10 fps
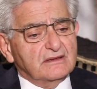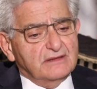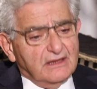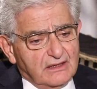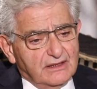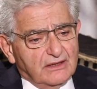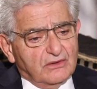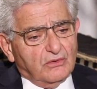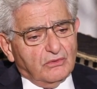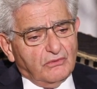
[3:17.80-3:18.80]
yearly
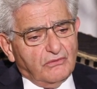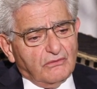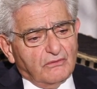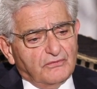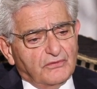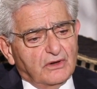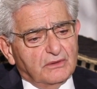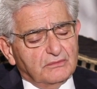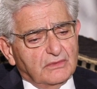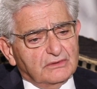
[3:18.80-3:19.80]
growth
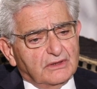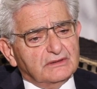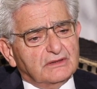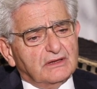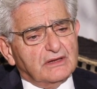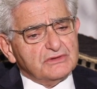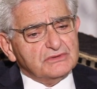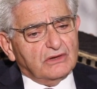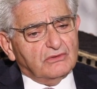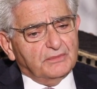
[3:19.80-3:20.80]
from the
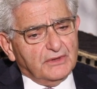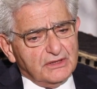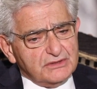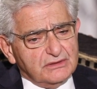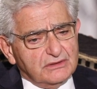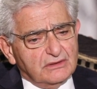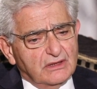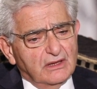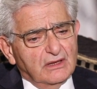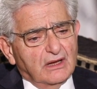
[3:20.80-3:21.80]
international operation,
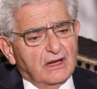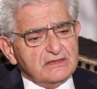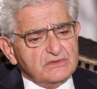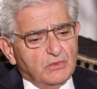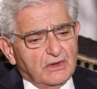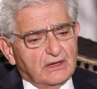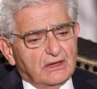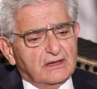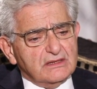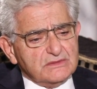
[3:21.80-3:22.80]
as well
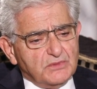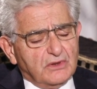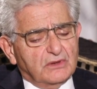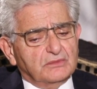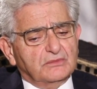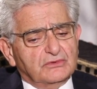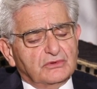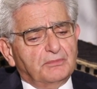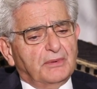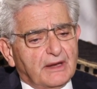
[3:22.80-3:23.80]
as from
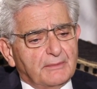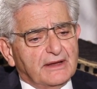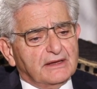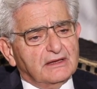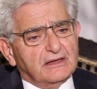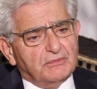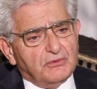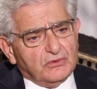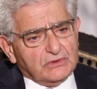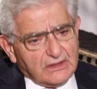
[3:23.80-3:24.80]
the para-banking
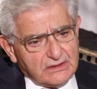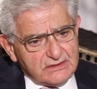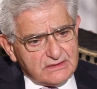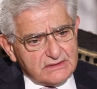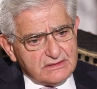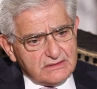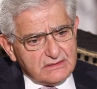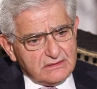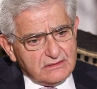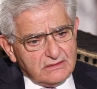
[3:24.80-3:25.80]
products.
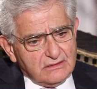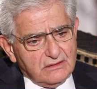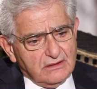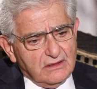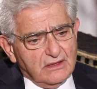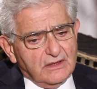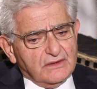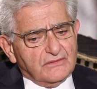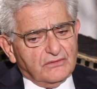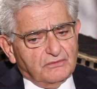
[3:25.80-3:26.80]
Mm-hmm.
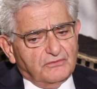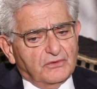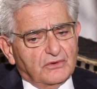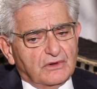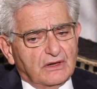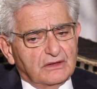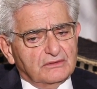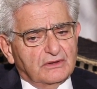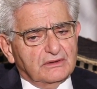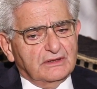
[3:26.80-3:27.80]
So for
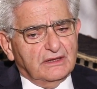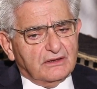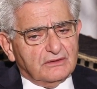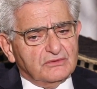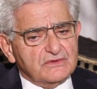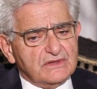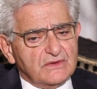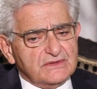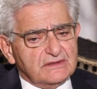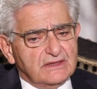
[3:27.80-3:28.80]
the year
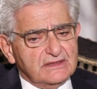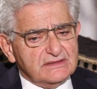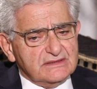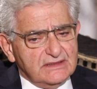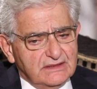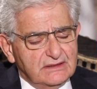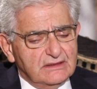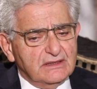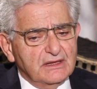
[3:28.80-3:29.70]
2019,